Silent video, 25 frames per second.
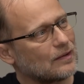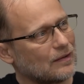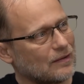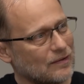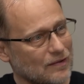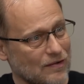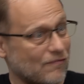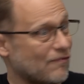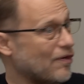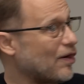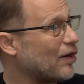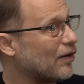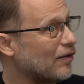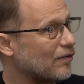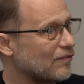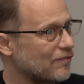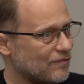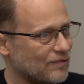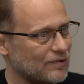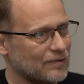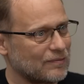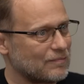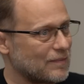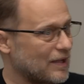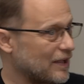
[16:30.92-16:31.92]

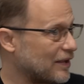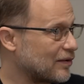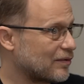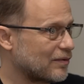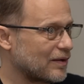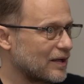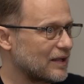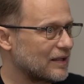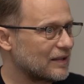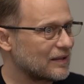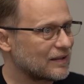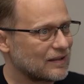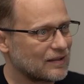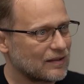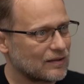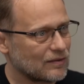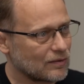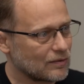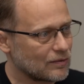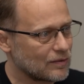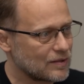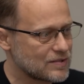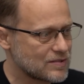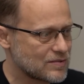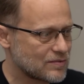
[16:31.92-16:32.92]
evolve and make great
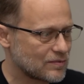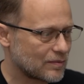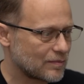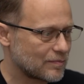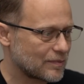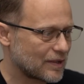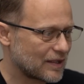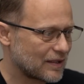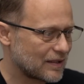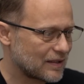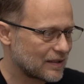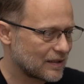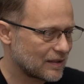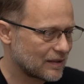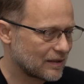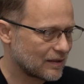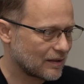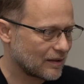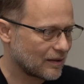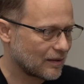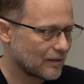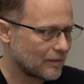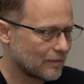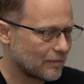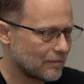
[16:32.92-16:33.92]
here at Stormgate.
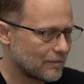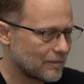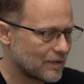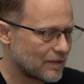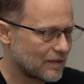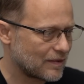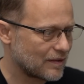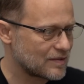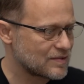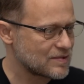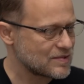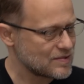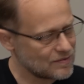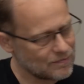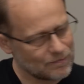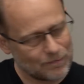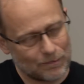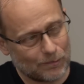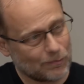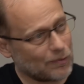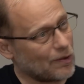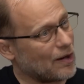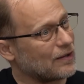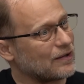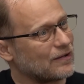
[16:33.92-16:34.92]
That's
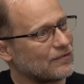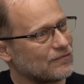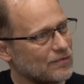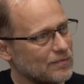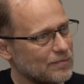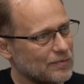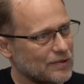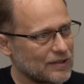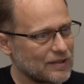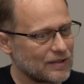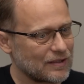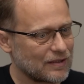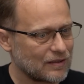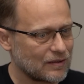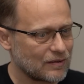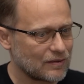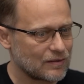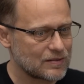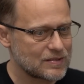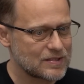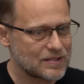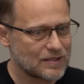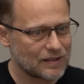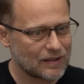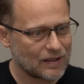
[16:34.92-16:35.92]
brought everybody
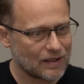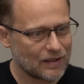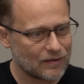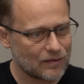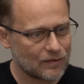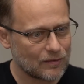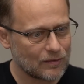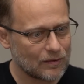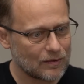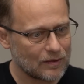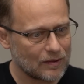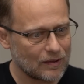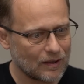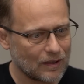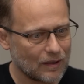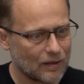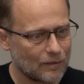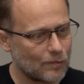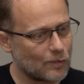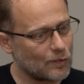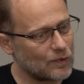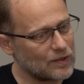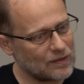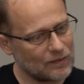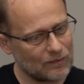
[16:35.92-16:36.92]
here together.
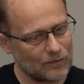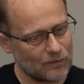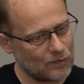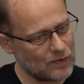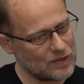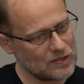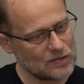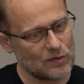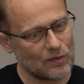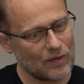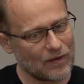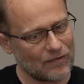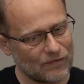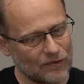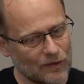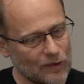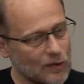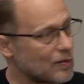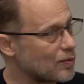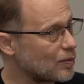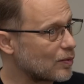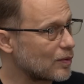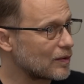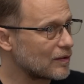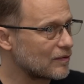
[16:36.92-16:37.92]
We do have a
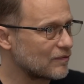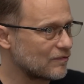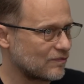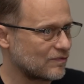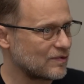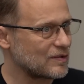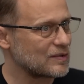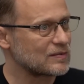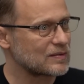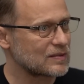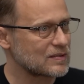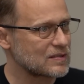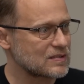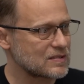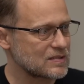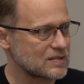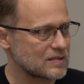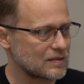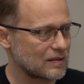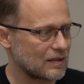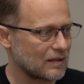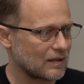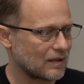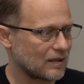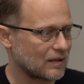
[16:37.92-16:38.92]
core of folks
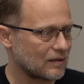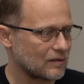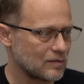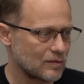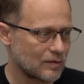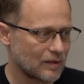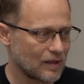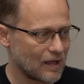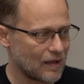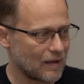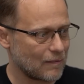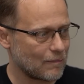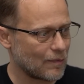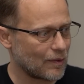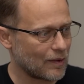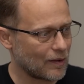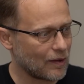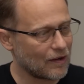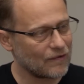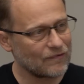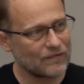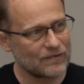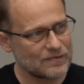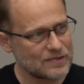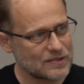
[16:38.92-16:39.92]
who came
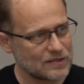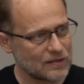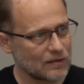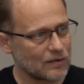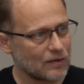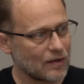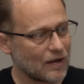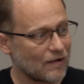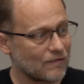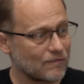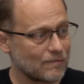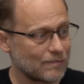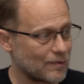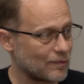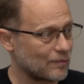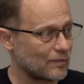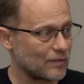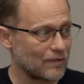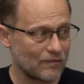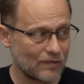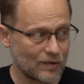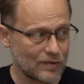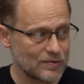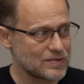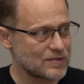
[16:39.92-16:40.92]
off of Starcraft, but
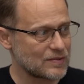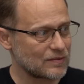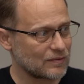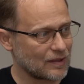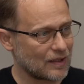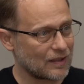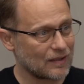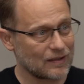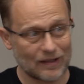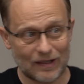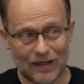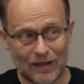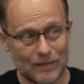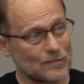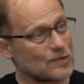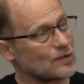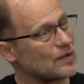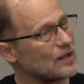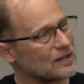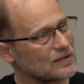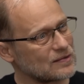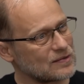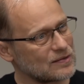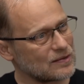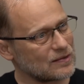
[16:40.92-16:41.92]
we've also got a game
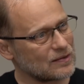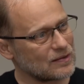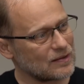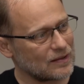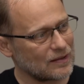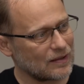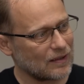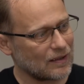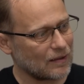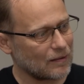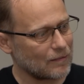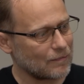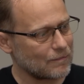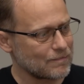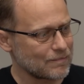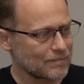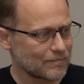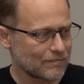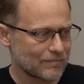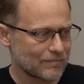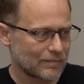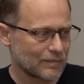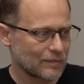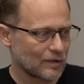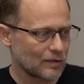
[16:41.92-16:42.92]
director
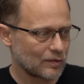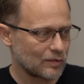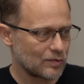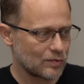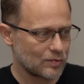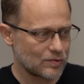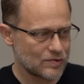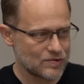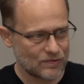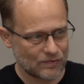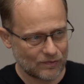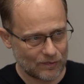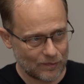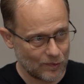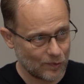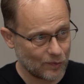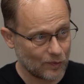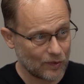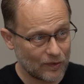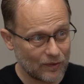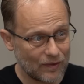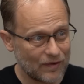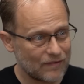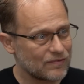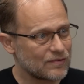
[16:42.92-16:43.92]
who was from the
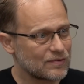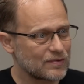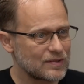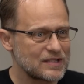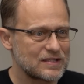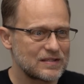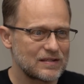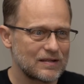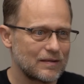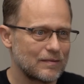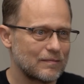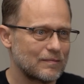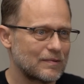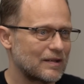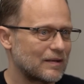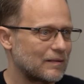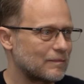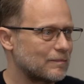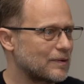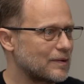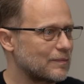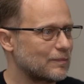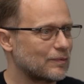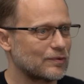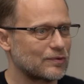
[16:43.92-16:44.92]
Warcraft 3 team, and then
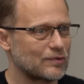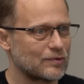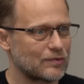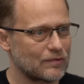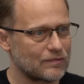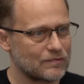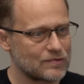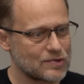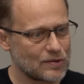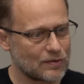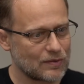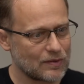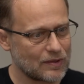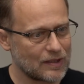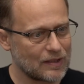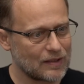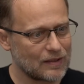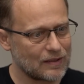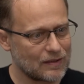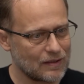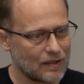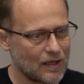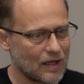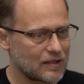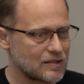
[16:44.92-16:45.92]
people who have
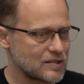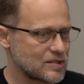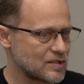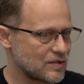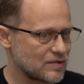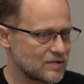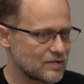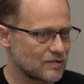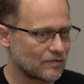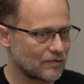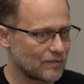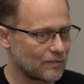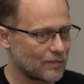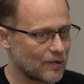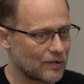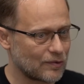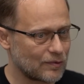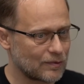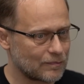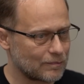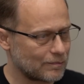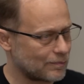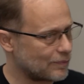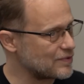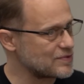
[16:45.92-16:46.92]
joined not just from
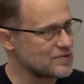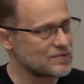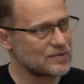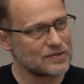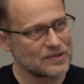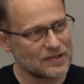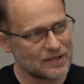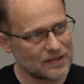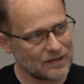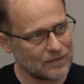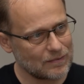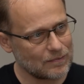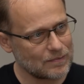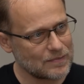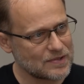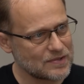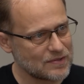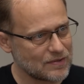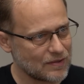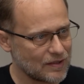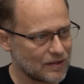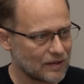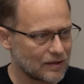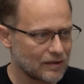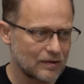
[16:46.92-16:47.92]
other Blizzard teams
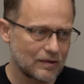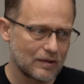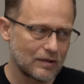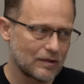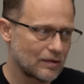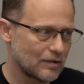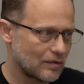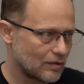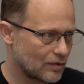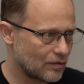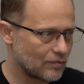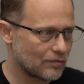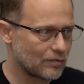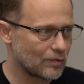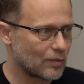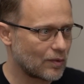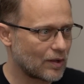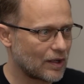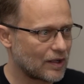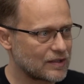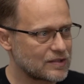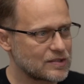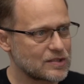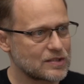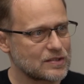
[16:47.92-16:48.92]
like
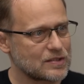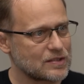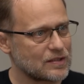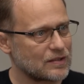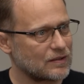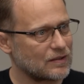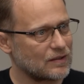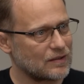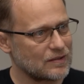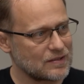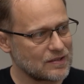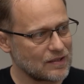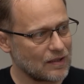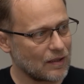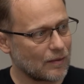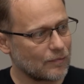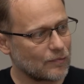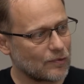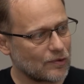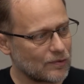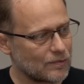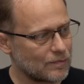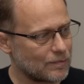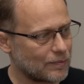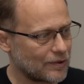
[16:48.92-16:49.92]
Overwatch and
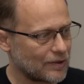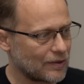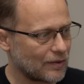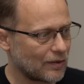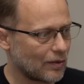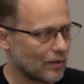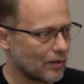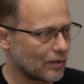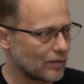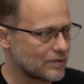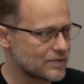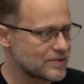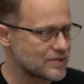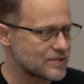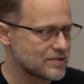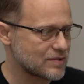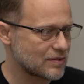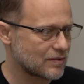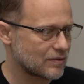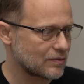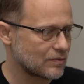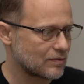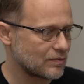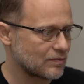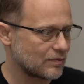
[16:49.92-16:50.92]
Diablo, but
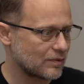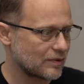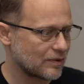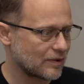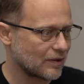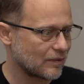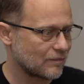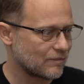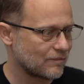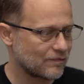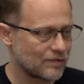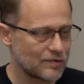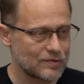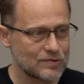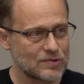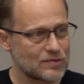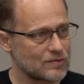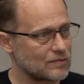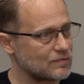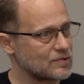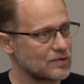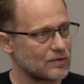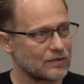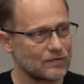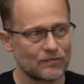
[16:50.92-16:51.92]
also folks who
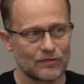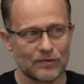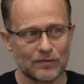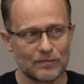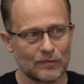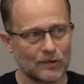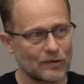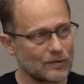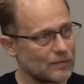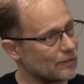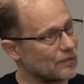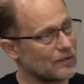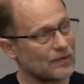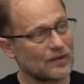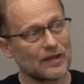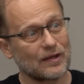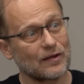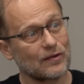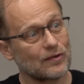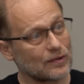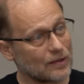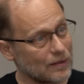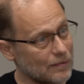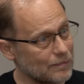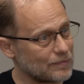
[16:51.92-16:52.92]
have joined from completely
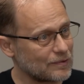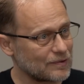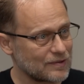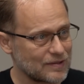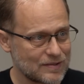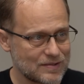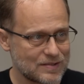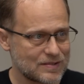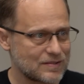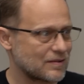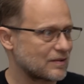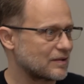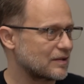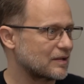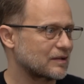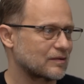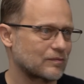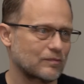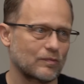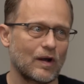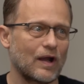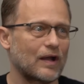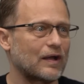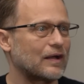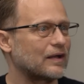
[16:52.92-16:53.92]
other companies like
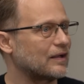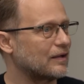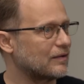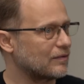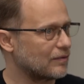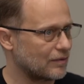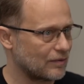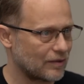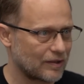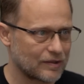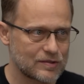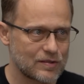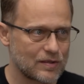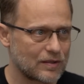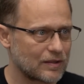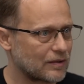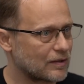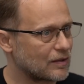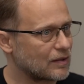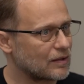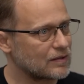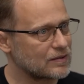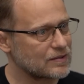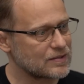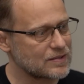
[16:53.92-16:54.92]
Riot or
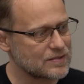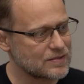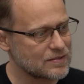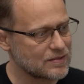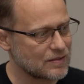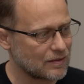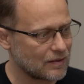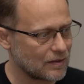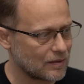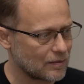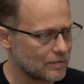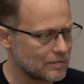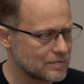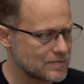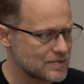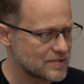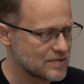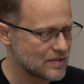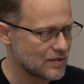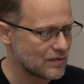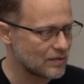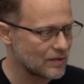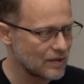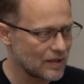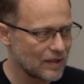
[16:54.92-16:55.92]
Electronic Arts.
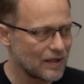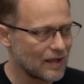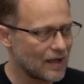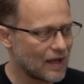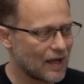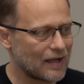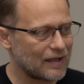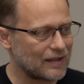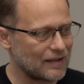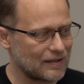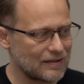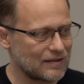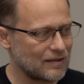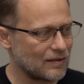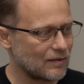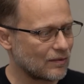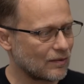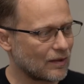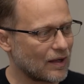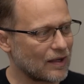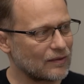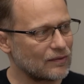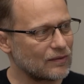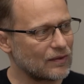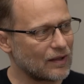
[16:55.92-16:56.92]
So
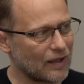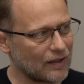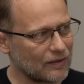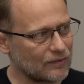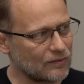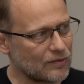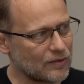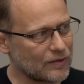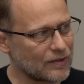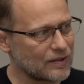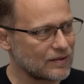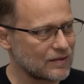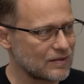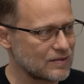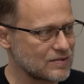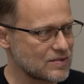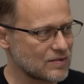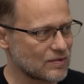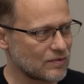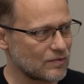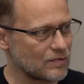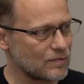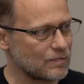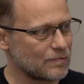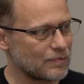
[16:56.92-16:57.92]
I look at this
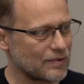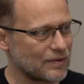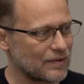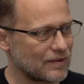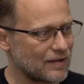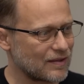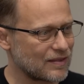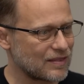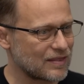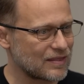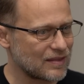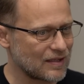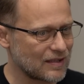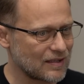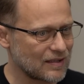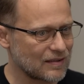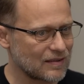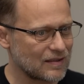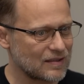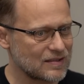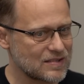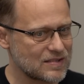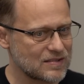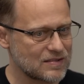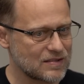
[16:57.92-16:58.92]
group, and the thing
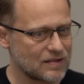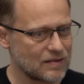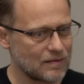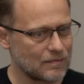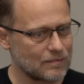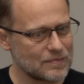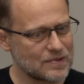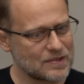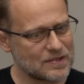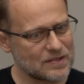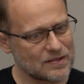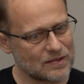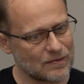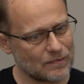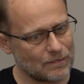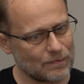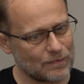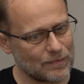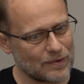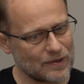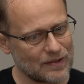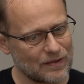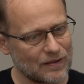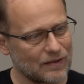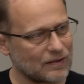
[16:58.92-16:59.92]
that seems to
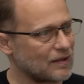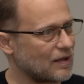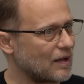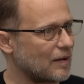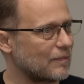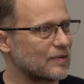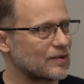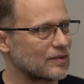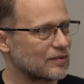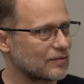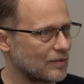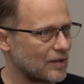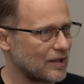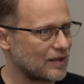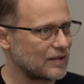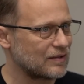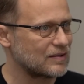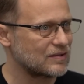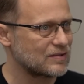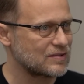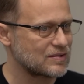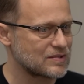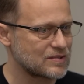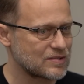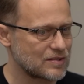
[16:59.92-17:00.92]
be the common thread
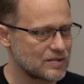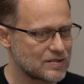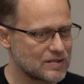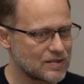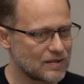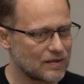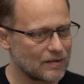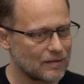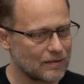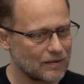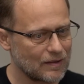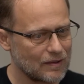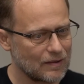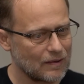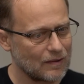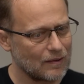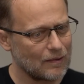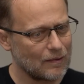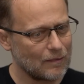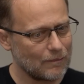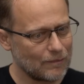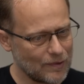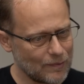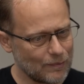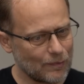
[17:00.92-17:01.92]
is just that
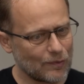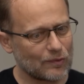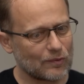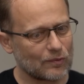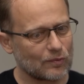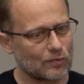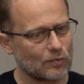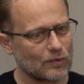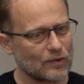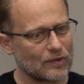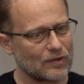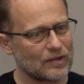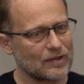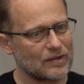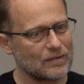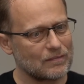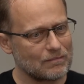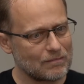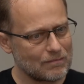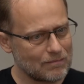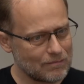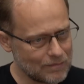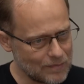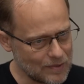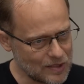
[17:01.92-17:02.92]
people are
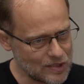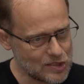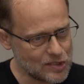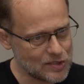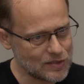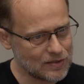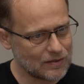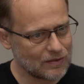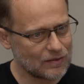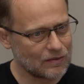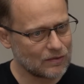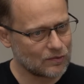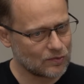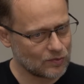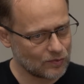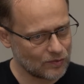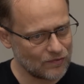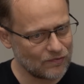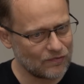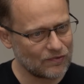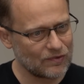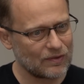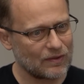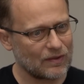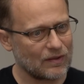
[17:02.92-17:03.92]
really mission
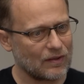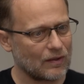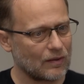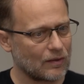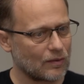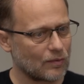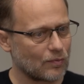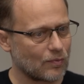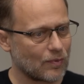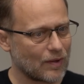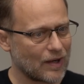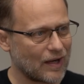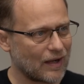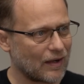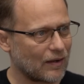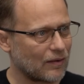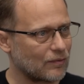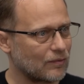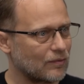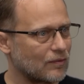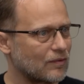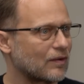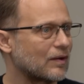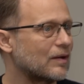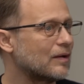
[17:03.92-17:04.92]
driven
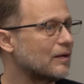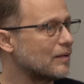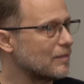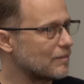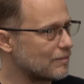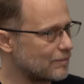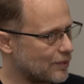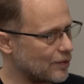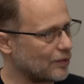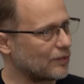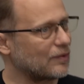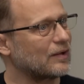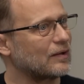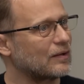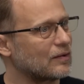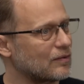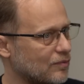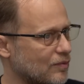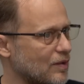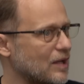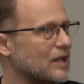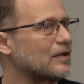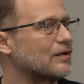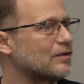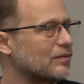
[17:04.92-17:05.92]
around building a
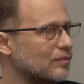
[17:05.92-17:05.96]
great